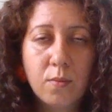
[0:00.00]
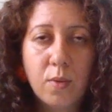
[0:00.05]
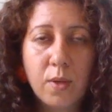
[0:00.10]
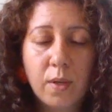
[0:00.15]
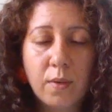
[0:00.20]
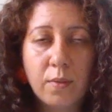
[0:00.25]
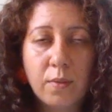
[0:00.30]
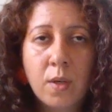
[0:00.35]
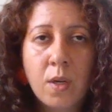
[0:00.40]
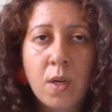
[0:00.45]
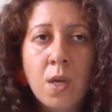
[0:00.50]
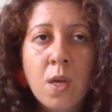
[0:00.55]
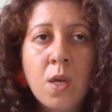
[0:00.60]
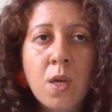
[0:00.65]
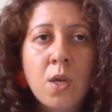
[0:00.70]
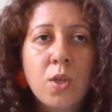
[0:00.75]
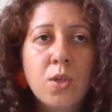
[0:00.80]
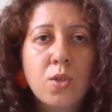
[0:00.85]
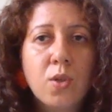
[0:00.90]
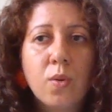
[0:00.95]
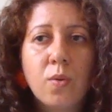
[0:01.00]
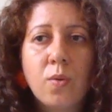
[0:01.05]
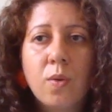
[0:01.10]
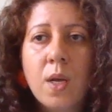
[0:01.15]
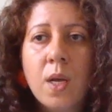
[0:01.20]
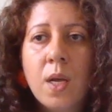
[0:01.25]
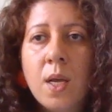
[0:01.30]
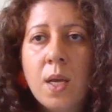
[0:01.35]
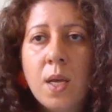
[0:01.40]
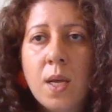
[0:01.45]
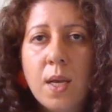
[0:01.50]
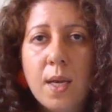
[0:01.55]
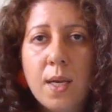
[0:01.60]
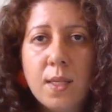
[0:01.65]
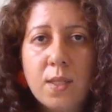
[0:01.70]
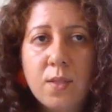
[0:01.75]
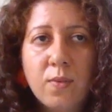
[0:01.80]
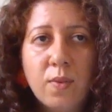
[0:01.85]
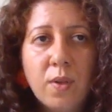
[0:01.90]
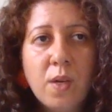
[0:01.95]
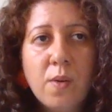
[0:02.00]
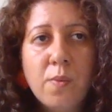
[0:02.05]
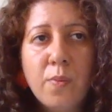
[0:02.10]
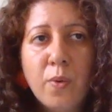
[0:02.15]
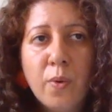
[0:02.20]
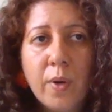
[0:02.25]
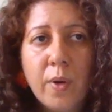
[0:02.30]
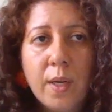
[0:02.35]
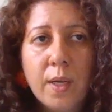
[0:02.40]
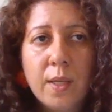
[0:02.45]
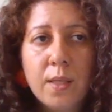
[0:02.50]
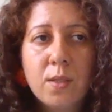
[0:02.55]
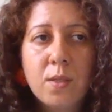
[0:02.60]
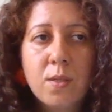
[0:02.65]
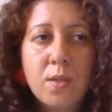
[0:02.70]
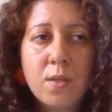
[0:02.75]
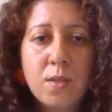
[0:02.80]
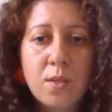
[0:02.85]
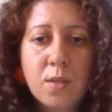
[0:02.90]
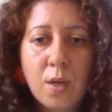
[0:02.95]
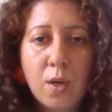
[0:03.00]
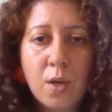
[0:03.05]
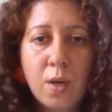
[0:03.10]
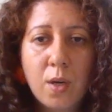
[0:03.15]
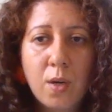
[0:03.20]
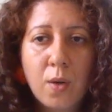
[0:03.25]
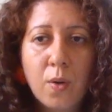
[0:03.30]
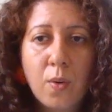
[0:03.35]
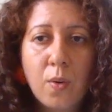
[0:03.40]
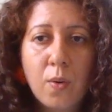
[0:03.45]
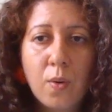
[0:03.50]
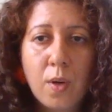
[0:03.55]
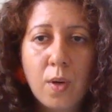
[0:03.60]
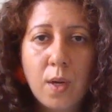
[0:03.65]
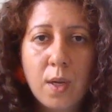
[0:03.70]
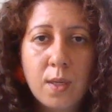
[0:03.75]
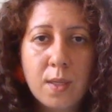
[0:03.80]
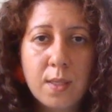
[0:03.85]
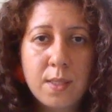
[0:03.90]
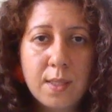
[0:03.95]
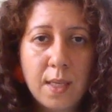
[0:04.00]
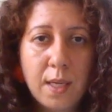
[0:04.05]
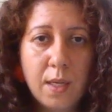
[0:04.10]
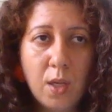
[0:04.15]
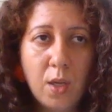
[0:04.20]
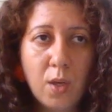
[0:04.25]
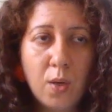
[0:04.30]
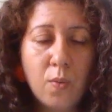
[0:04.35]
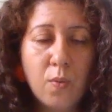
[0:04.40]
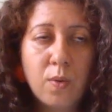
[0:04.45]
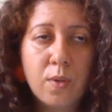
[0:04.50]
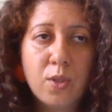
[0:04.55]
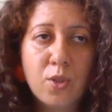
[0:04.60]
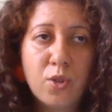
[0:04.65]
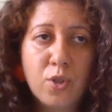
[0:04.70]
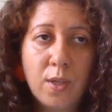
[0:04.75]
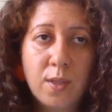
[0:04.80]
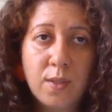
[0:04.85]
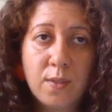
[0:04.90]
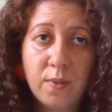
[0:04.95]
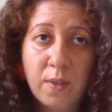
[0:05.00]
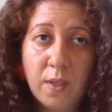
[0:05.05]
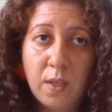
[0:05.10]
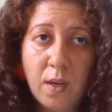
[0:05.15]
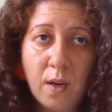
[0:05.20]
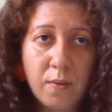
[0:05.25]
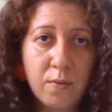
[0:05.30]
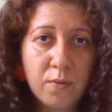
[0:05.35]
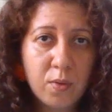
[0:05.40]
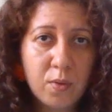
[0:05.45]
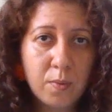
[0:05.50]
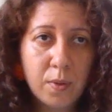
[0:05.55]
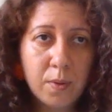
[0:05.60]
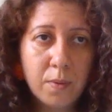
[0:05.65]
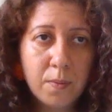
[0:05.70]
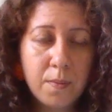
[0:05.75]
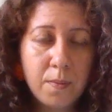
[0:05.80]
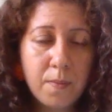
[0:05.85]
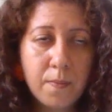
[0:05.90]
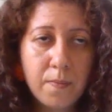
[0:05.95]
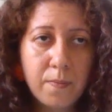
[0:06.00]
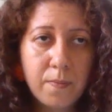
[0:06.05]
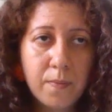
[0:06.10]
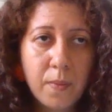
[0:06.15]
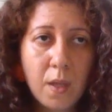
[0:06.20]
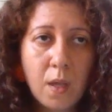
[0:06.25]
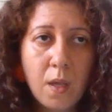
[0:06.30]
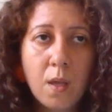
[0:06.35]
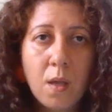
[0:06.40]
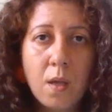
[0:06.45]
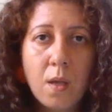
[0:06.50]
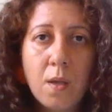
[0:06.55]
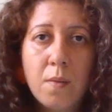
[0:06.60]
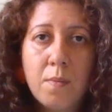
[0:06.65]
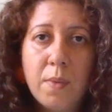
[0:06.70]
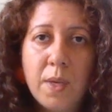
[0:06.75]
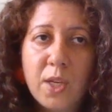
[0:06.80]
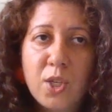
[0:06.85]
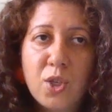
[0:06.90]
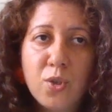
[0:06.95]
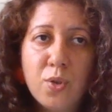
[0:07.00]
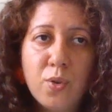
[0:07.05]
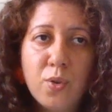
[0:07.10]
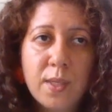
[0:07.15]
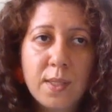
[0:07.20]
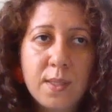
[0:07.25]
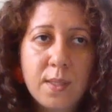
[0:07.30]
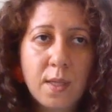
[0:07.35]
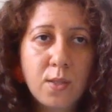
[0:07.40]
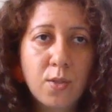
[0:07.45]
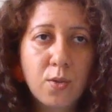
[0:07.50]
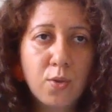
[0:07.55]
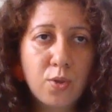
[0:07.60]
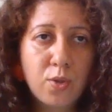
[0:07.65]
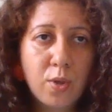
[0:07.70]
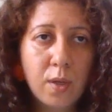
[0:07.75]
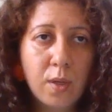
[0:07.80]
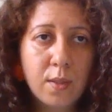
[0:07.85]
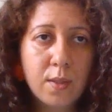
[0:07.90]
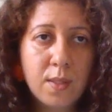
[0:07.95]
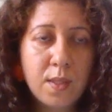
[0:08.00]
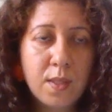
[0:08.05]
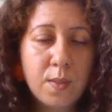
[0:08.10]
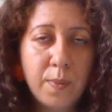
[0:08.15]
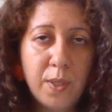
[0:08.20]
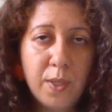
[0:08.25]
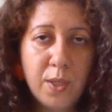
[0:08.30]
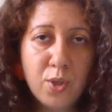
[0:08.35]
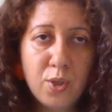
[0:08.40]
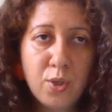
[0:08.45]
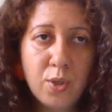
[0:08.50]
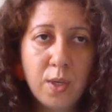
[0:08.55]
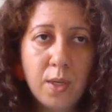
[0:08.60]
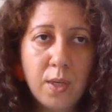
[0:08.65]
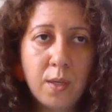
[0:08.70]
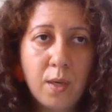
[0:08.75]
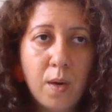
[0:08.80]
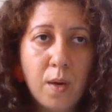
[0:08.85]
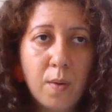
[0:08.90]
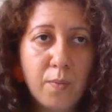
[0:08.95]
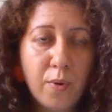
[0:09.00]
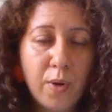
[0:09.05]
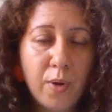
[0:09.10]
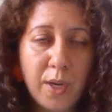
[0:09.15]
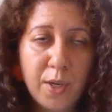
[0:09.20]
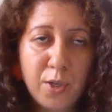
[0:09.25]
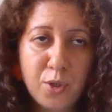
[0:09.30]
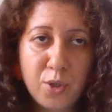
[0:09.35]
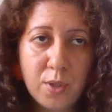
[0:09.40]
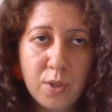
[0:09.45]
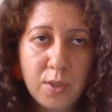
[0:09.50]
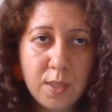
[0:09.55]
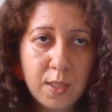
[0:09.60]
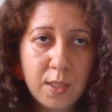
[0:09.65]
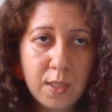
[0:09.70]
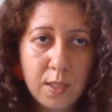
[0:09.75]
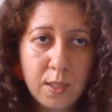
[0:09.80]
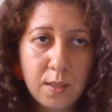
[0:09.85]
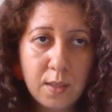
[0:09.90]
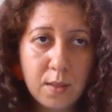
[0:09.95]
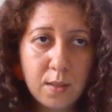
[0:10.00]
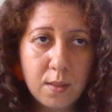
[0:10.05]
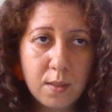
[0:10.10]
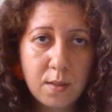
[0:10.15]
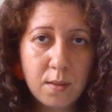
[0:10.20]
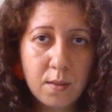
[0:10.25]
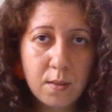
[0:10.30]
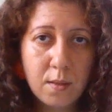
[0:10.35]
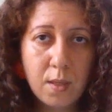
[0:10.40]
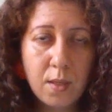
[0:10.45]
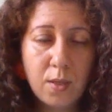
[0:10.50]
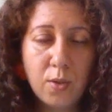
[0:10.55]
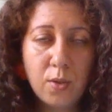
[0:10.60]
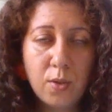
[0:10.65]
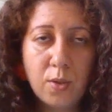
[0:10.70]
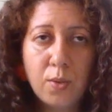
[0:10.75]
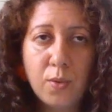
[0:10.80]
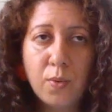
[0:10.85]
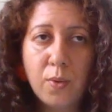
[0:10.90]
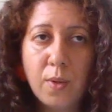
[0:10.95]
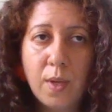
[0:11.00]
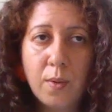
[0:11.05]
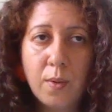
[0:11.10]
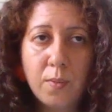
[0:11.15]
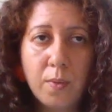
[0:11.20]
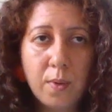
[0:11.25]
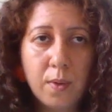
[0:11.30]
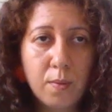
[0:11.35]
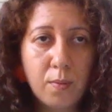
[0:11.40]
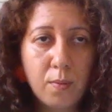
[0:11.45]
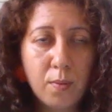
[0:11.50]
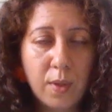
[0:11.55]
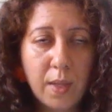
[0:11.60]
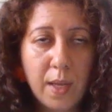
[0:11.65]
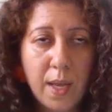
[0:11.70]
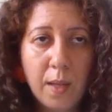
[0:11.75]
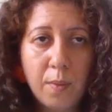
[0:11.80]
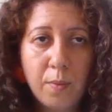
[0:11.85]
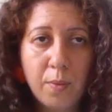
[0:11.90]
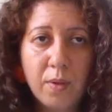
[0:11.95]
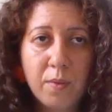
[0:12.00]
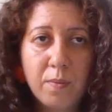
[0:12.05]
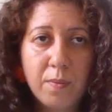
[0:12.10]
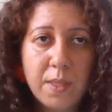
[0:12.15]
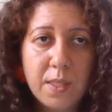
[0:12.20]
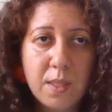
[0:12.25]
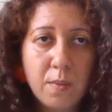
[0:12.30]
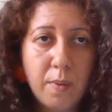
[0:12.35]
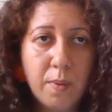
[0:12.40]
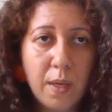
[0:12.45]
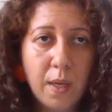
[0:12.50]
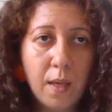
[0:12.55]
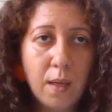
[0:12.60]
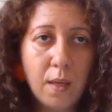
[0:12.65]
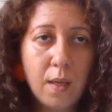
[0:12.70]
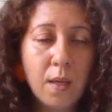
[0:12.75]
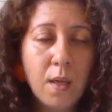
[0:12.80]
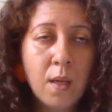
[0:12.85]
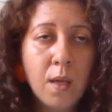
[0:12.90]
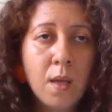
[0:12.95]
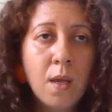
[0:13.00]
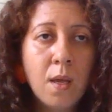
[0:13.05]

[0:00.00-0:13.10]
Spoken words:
whatever. So it's very important to start in a setting where the child is very comfortable. Make sure you assess your child's speech and comprehension skills, and you can do that with the help of the BCBA,